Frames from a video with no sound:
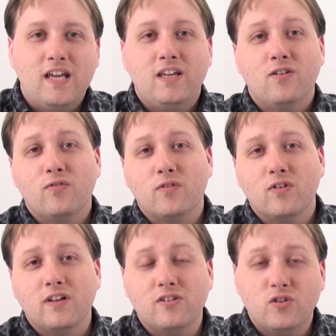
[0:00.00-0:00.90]
Thank you
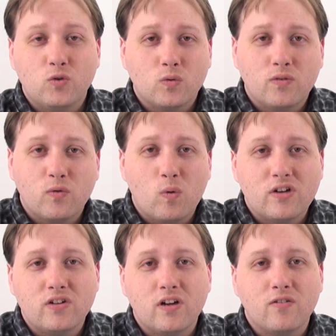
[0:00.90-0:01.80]
as usual for
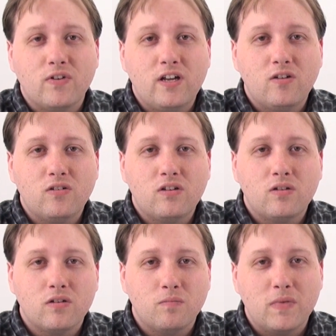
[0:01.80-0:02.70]
watching our
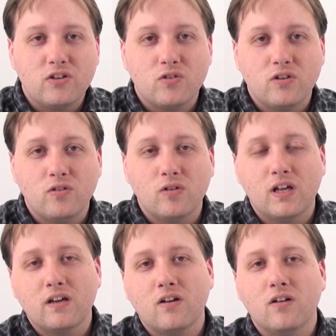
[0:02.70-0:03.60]
videos. Make sure you do
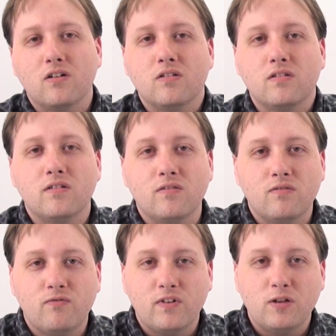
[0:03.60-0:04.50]
like our
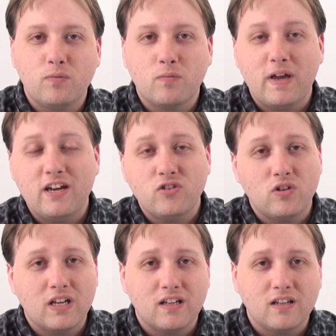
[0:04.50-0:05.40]
Facebook
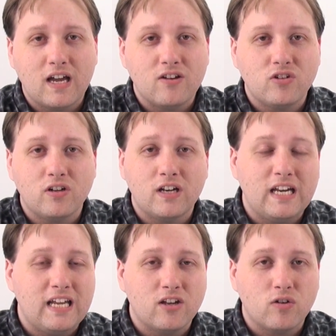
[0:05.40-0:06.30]
page so you can catch in
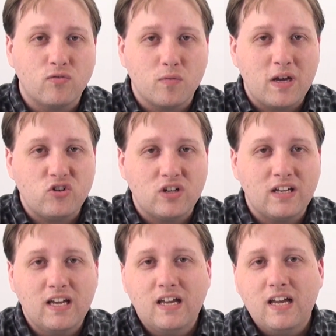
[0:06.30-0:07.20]
on any other
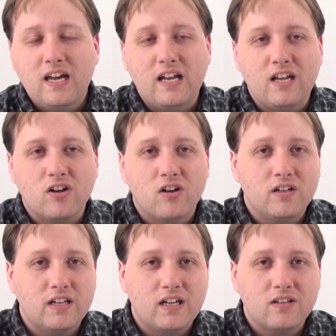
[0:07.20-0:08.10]
information, any
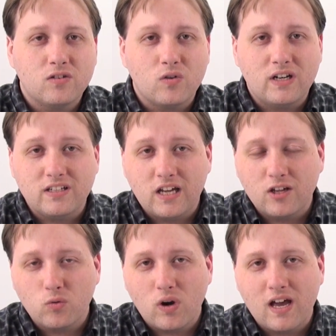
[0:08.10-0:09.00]
contests or any
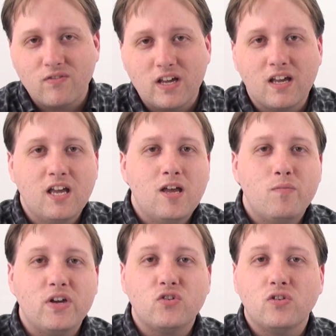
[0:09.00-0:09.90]
sales we're having.
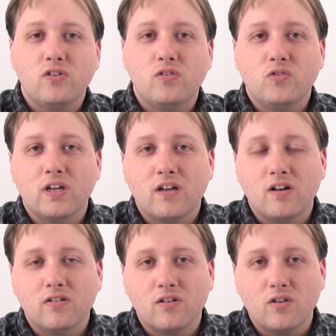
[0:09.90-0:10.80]
Make sure to do
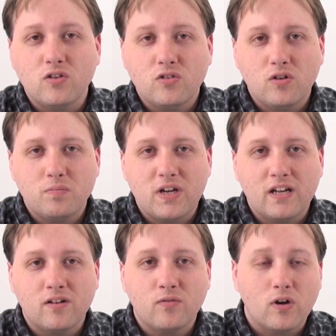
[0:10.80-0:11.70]
check out our YouTube
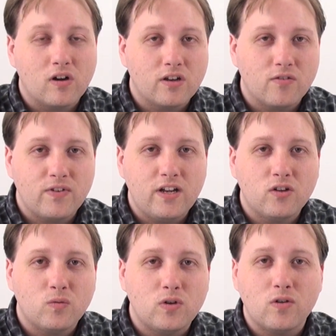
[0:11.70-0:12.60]
channel for our other
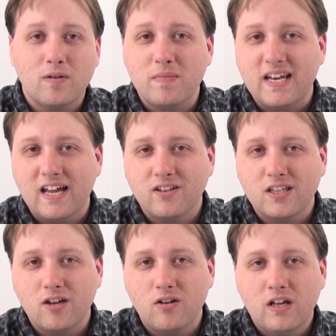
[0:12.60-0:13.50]
videos. We do have many
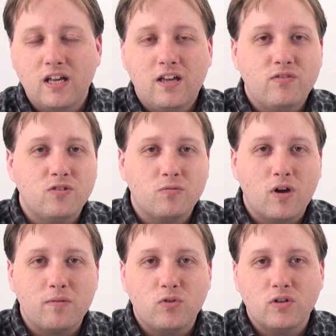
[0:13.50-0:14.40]
out there.
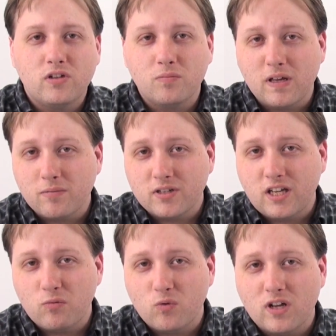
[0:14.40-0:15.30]
Subscribe to us, you'll be able to
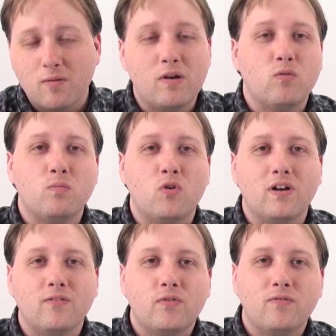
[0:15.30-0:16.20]
see when we come out with
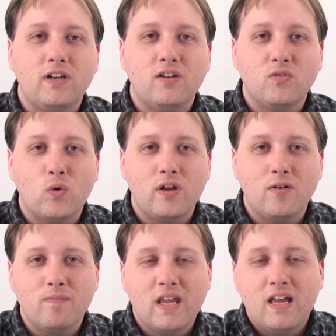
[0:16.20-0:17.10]
more helpful videos for
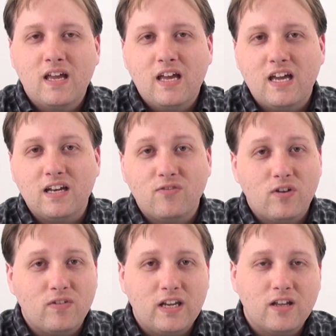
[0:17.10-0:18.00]
you. And
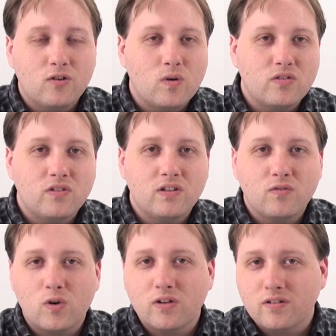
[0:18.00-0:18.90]
if you have any other questions,
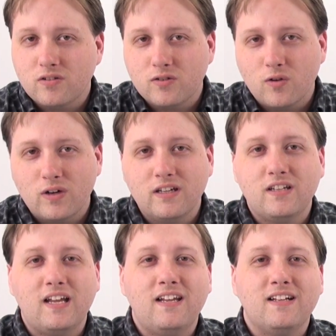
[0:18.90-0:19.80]
of course, don't
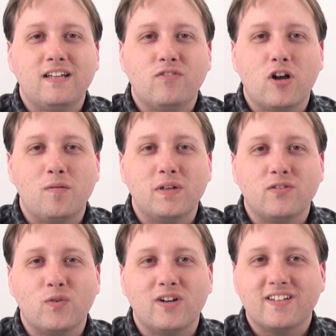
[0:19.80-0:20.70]
hesitate to leave
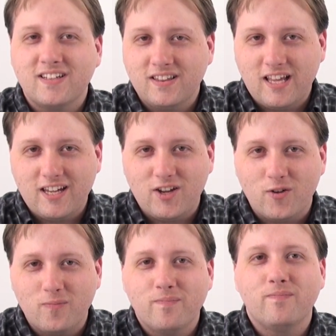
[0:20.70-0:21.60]
comments for us. Thank you.